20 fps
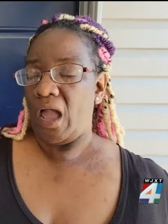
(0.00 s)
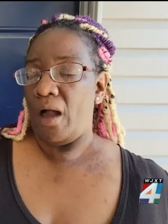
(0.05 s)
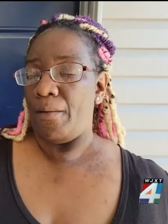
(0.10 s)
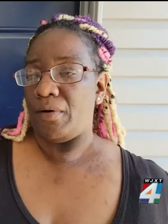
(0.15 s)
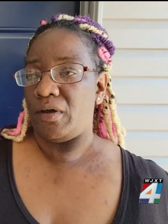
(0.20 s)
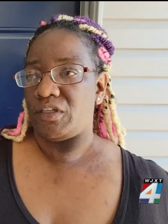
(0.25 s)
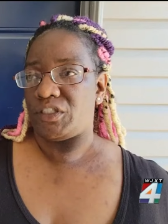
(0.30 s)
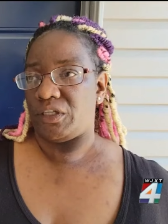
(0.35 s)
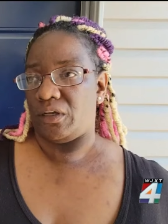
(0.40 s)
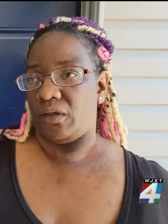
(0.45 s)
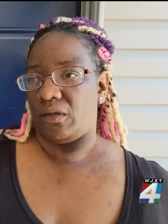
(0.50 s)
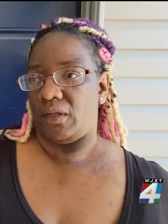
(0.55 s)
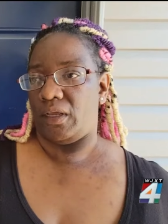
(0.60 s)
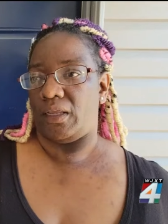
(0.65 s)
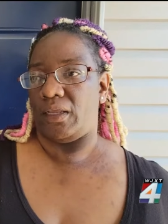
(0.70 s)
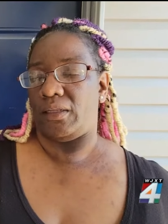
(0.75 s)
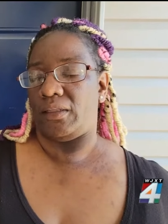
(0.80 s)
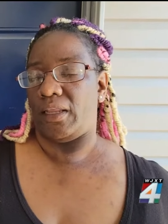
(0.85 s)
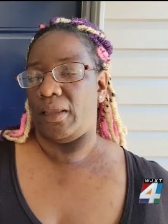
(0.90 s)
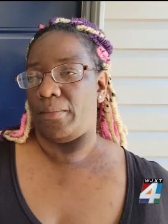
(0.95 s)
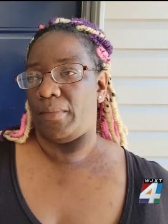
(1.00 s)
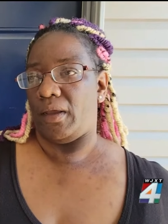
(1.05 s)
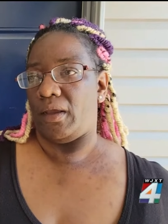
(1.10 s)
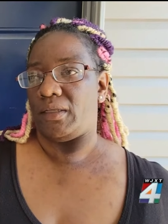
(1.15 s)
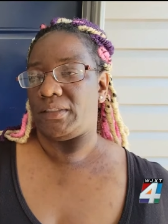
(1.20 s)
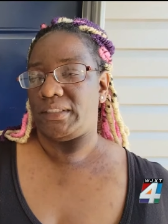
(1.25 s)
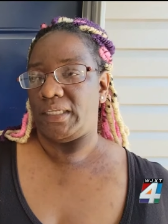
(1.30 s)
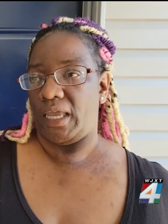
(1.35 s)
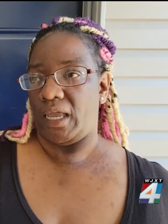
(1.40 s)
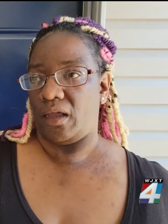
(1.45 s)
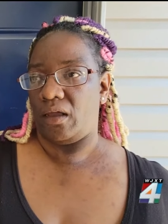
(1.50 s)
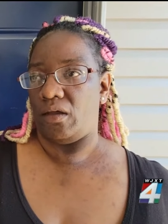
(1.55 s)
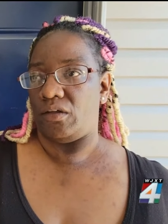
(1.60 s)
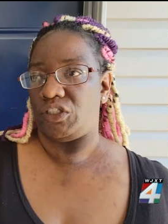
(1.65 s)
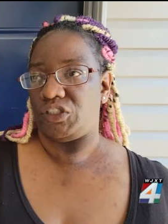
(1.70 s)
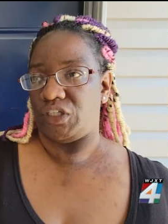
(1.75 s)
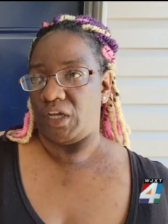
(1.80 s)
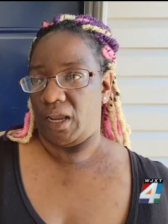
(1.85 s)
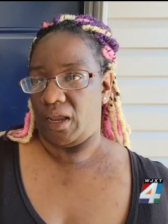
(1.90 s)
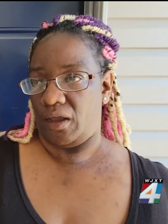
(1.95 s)
I'm concerned that they may attack a
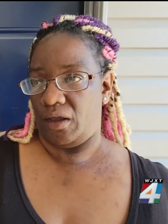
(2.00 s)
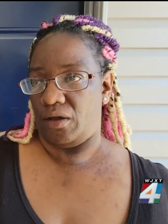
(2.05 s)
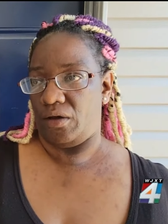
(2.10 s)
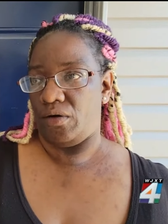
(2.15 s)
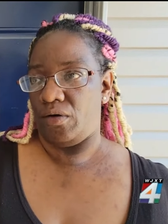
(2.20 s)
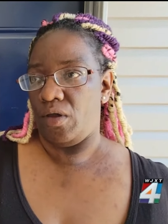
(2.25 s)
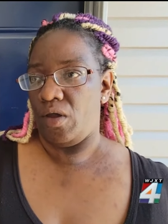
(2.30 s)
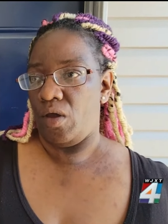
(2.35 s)
child.